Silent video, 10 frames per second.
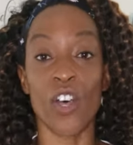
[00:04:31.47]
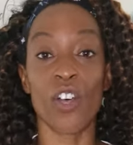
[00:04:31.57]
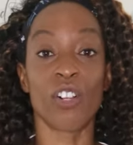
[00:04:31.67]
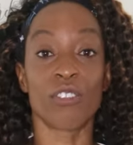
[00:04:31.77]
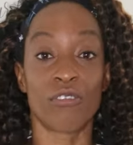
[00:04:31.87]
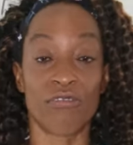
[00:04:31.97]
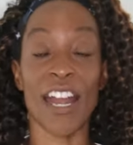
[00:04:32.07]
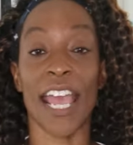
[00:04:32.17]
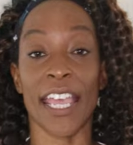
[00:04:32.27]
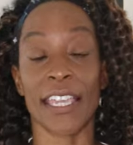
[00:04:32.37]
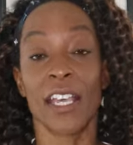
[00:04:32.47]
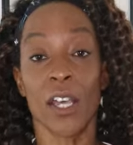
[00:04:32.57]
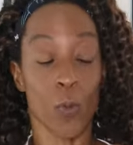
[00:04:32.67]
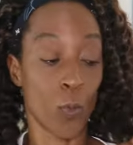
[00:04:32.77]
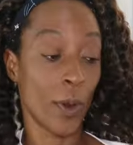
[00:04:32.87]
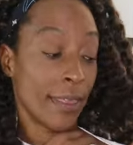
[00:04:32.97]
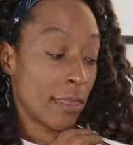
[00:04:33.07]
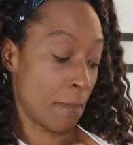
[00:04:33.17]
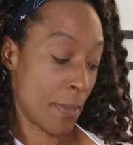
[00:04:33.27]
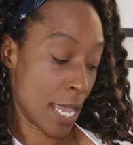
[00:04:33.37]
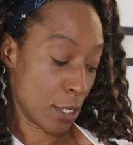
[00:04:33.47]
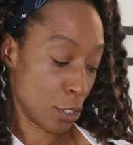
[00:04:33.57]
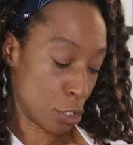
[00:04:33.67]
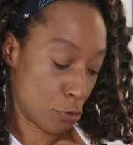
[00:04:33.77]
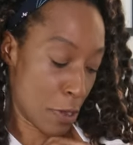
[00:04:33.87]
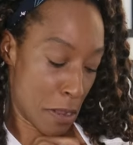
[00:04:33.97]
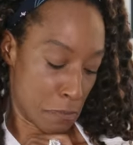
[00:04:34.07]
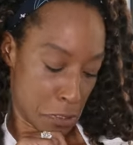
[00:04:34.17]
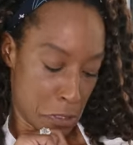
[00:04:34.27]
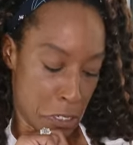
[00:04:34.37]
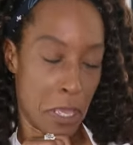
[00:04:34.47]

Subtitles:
Earl Grey with the pink straps.